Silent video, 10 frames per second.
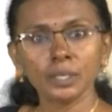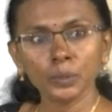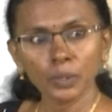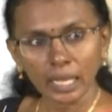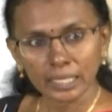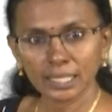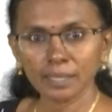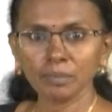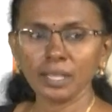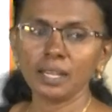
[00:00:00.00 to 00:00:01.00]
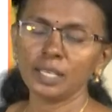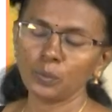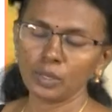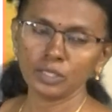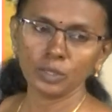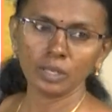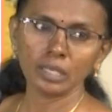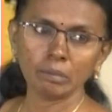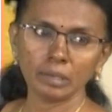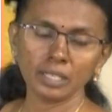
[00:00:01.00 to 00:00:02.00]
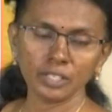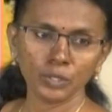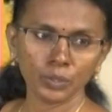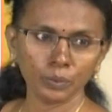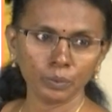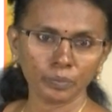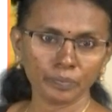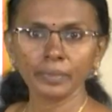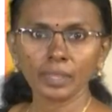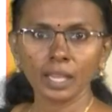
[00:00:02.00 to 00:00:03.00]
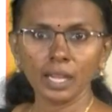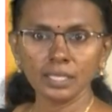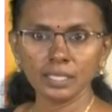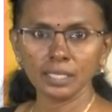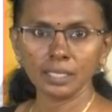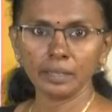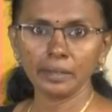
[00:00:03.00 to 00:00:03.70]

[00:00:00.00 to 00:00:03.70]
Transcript: to accept that it was not a big issue. And see there,